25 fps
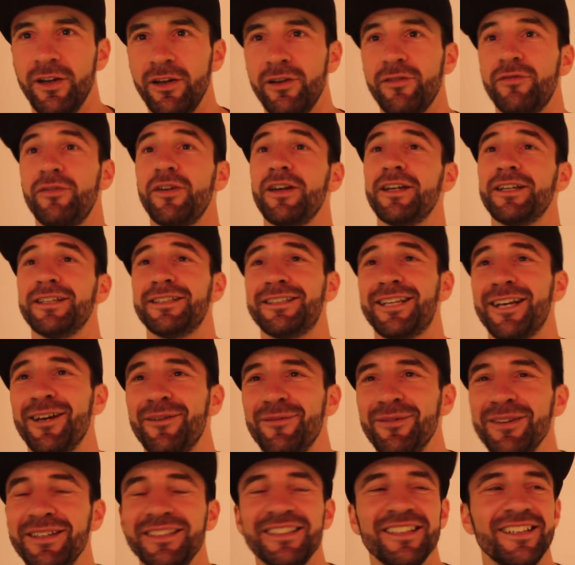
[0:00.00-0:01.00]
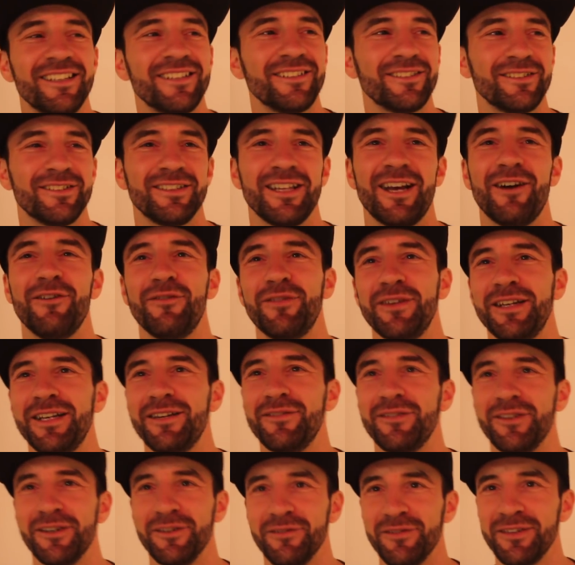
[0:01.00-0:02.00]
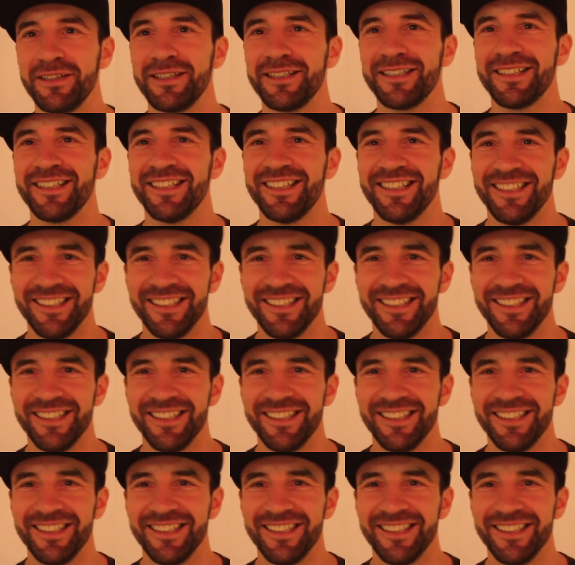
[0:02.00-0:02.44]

I don't think so. It's a healthy living, I think.